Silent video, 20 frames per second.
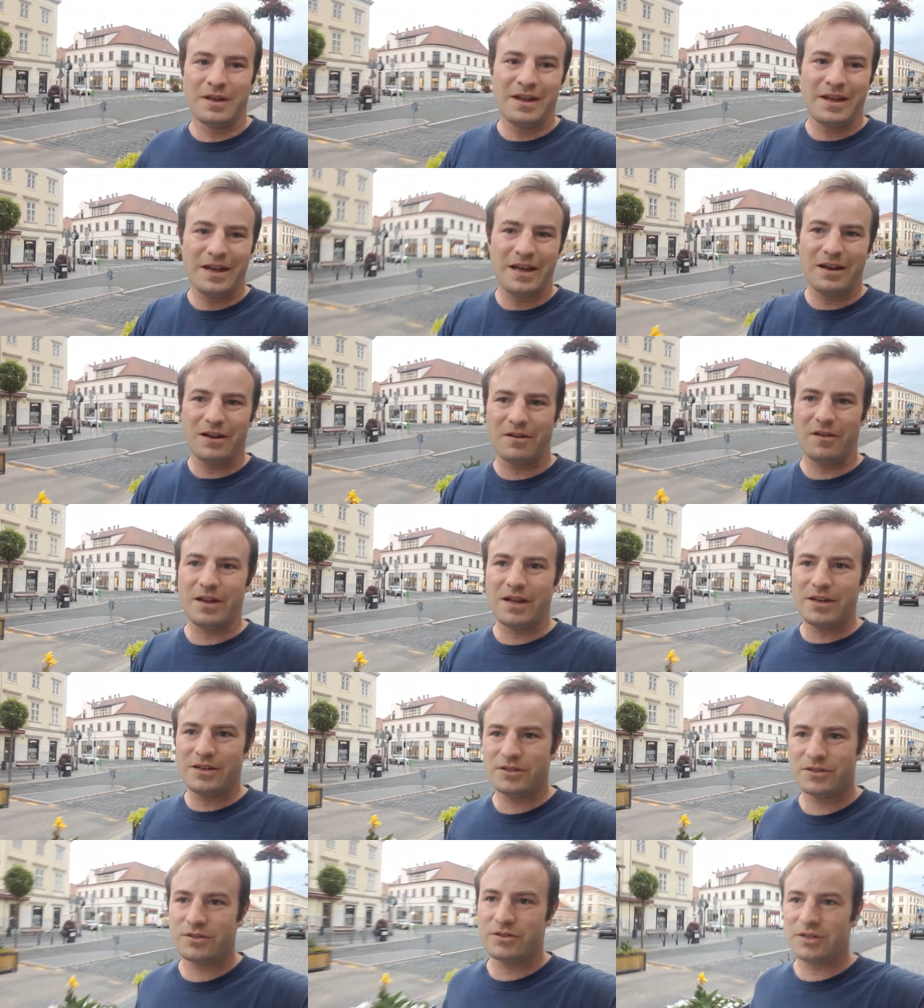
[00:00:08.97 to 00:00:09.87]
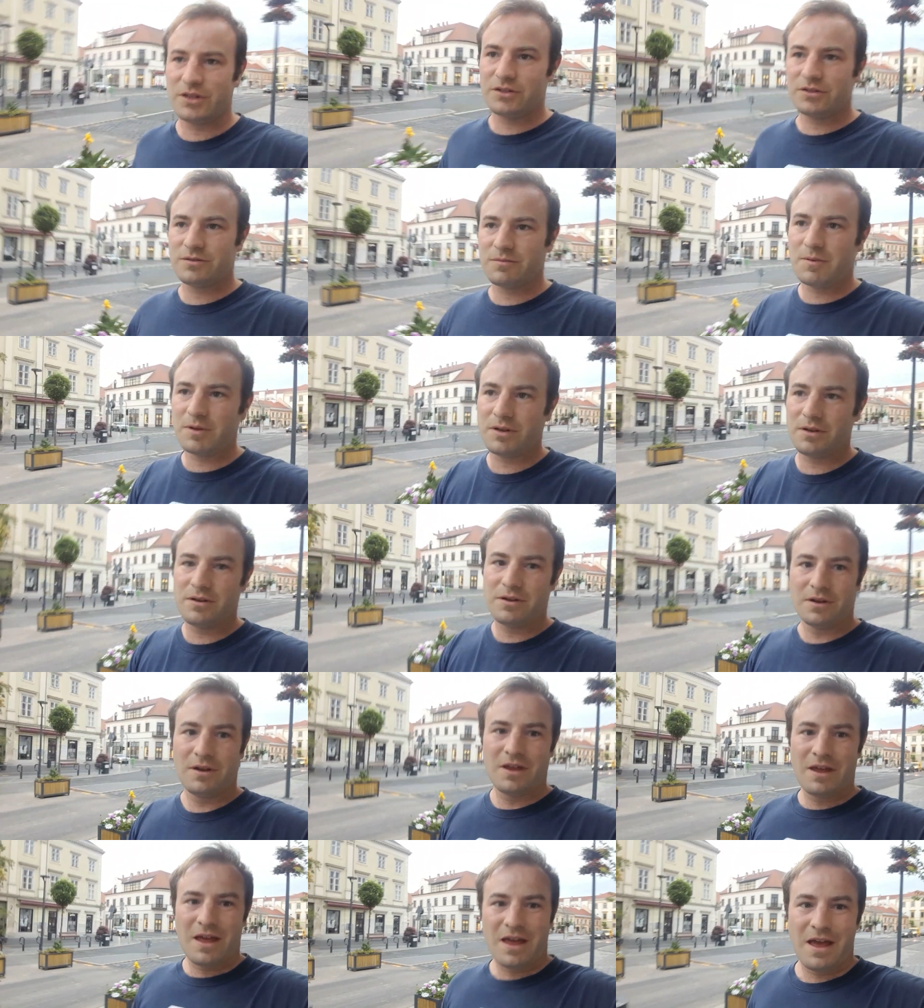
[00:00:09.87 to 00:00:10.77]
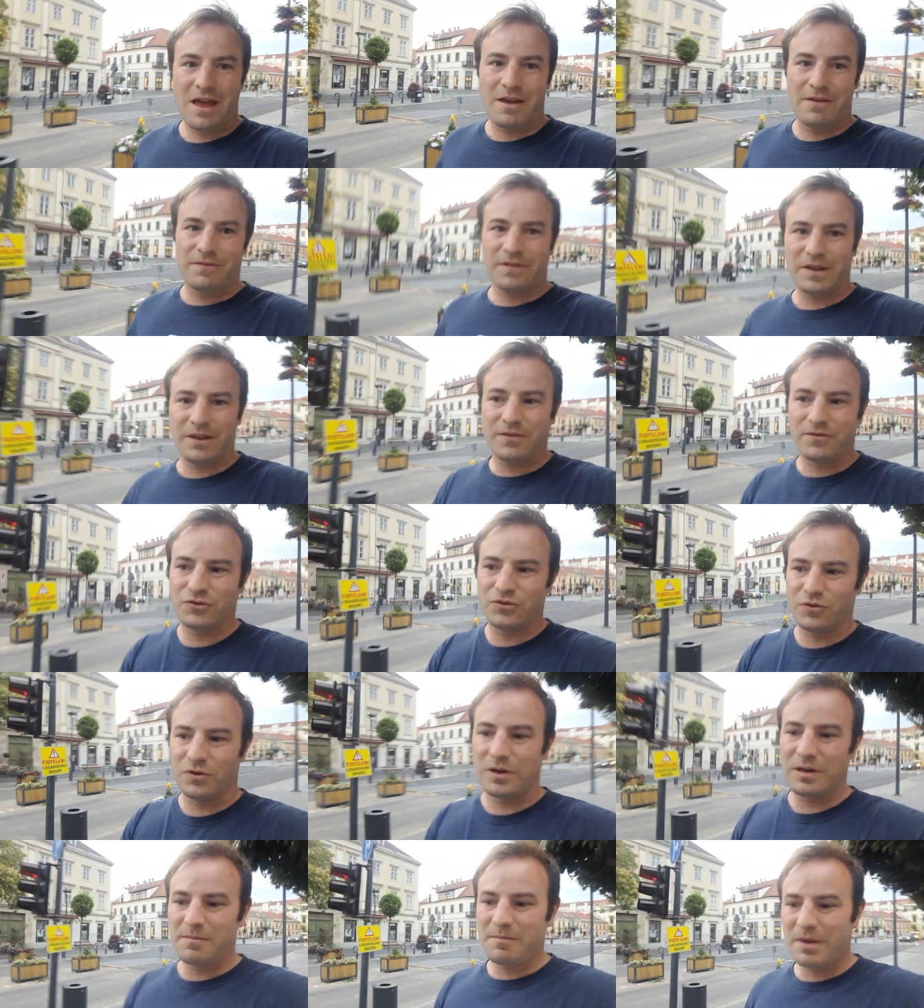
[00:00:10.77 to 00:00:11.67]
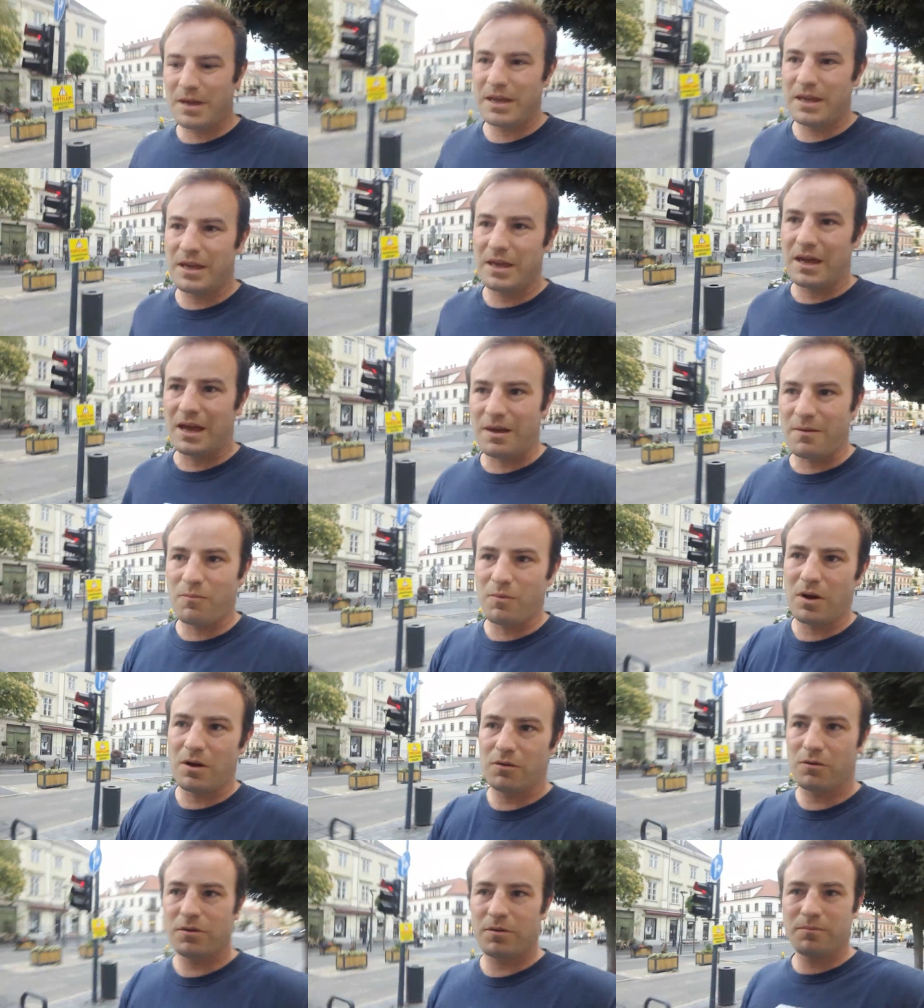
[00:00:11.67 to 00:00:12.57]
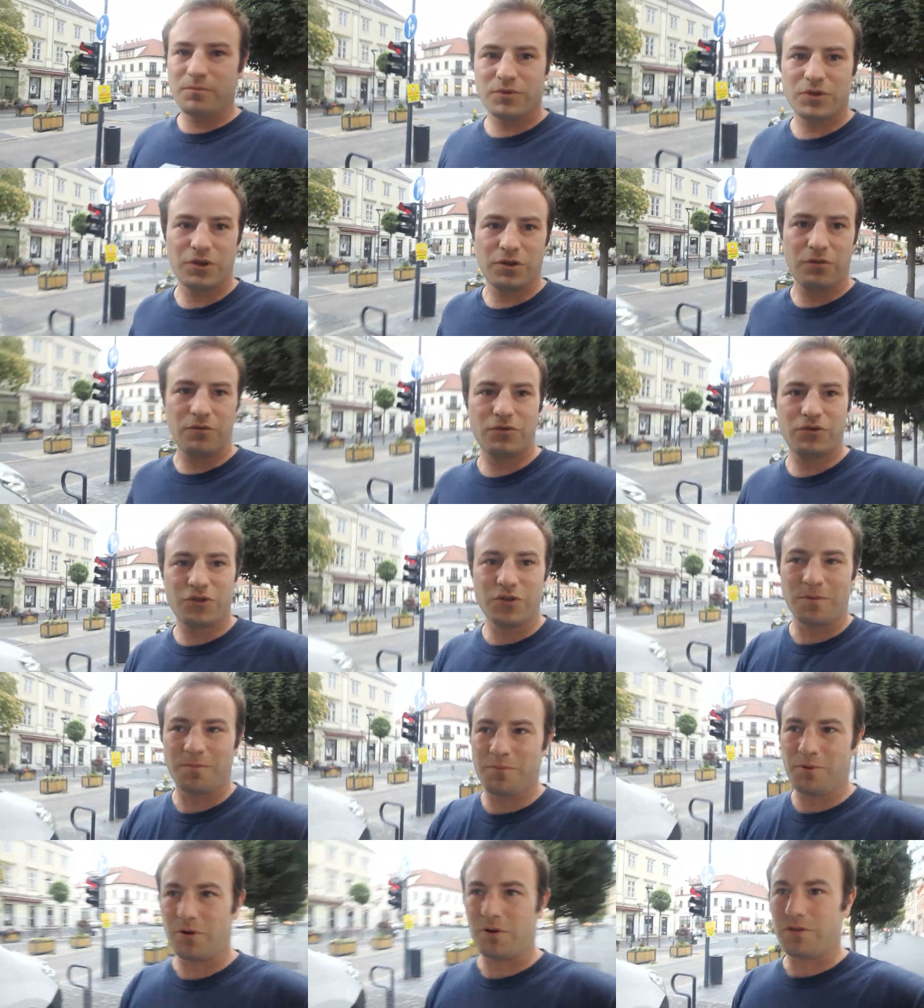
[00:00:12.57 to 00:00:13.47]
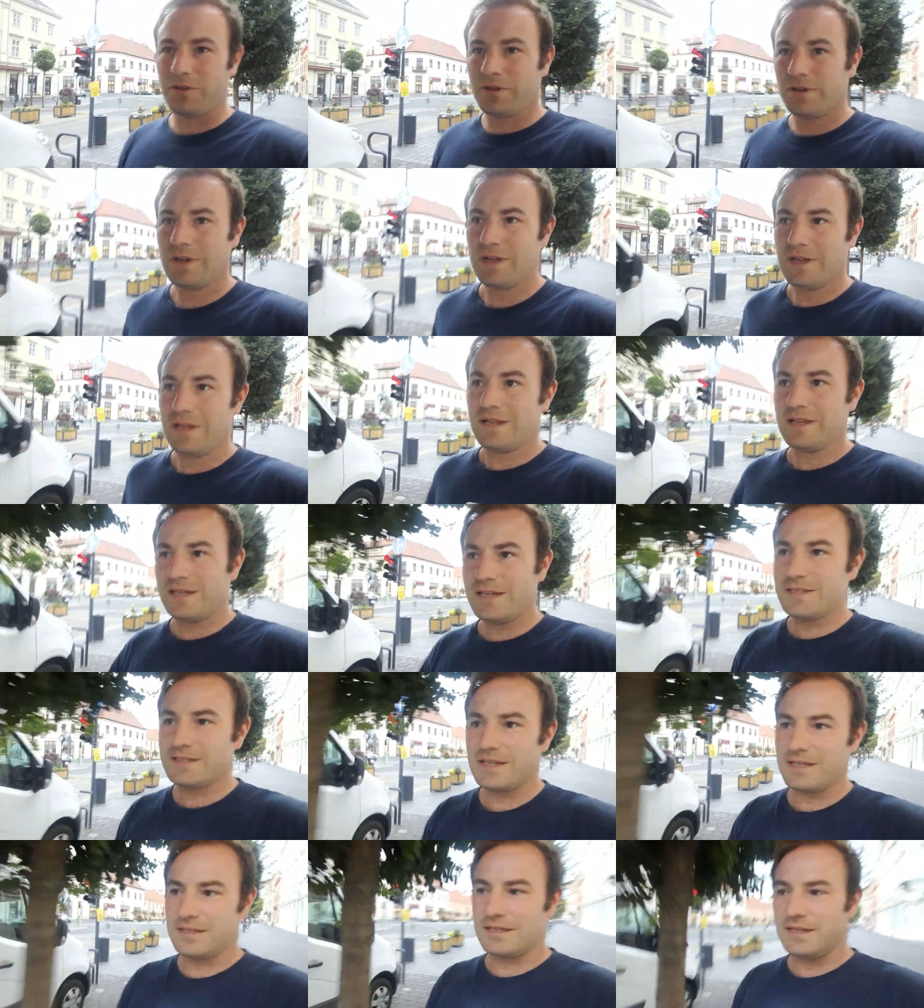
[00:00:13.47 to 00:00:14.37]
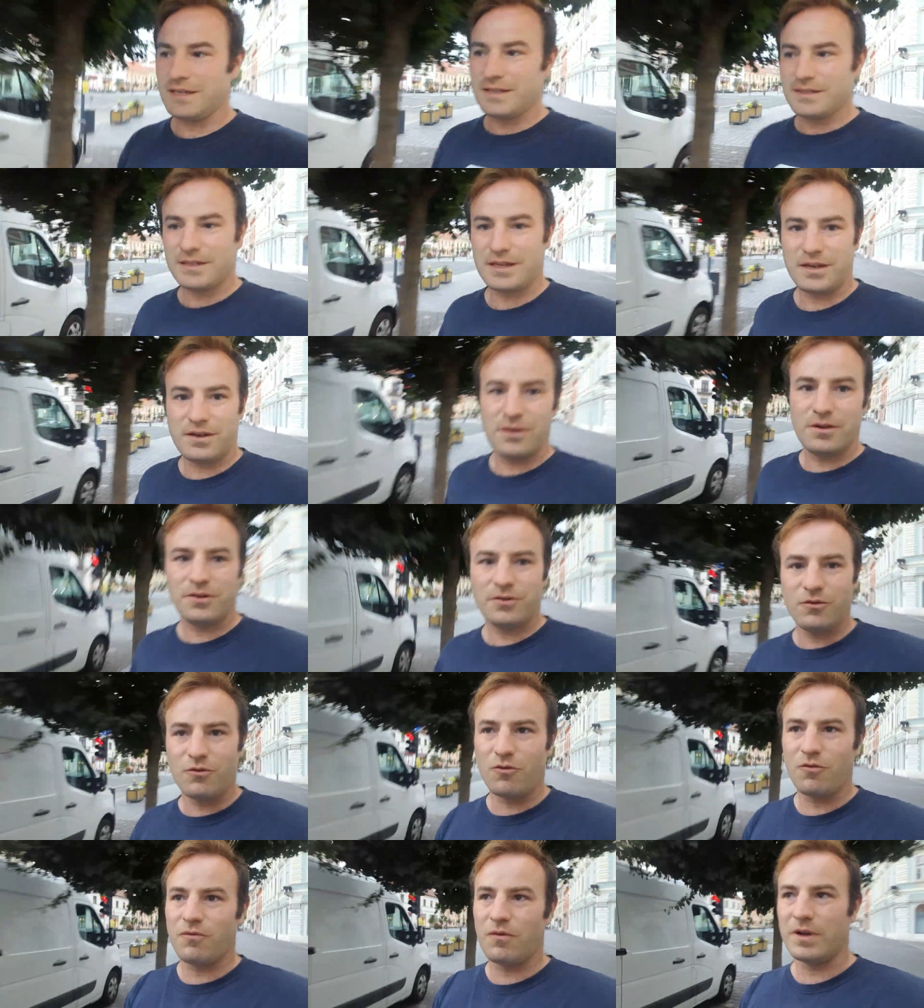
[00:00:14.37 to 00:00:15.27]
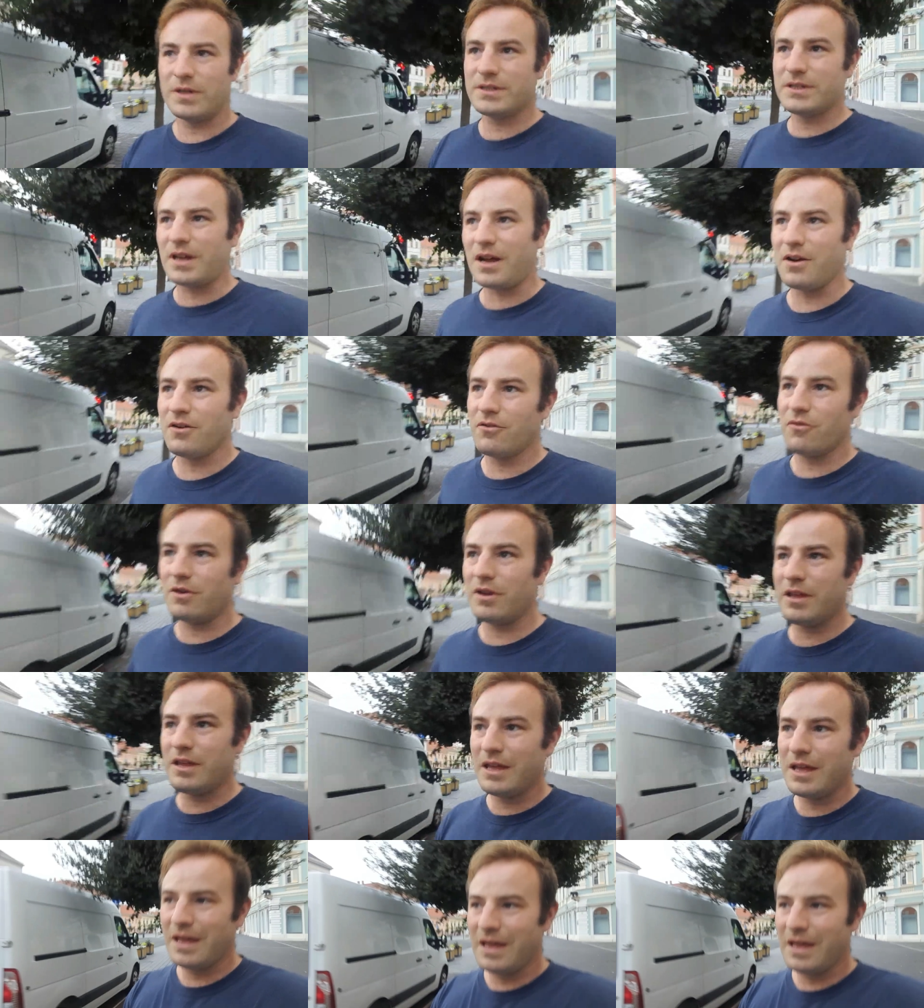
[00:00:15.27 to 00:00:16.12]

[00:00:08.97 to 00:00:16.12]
Hello ladies and gentlemen, thank you for joining me and welcome to Sopron. This city is in northwest Hungary.